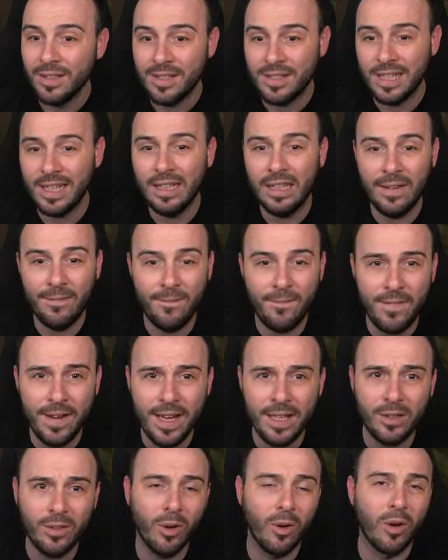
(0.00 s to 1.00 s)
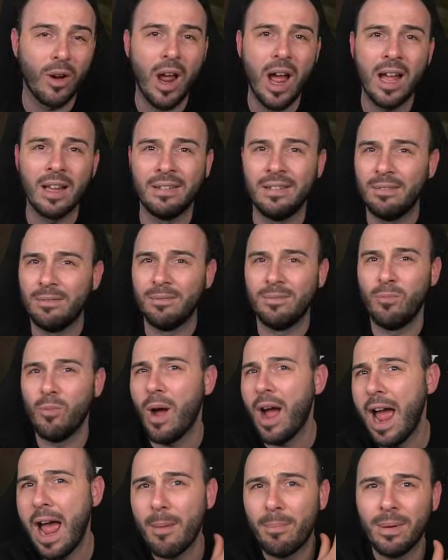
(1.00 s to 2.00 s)
see defeat or ah,
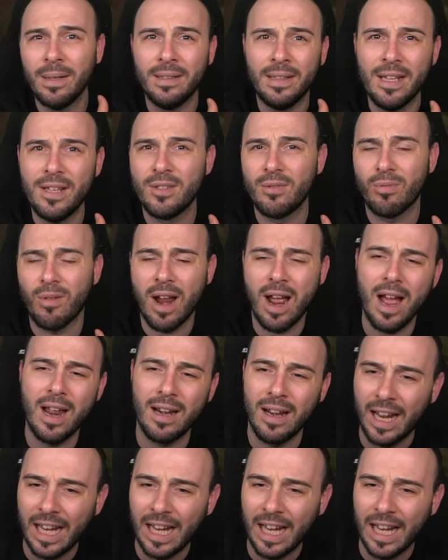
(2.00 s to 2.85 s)
what happened this run.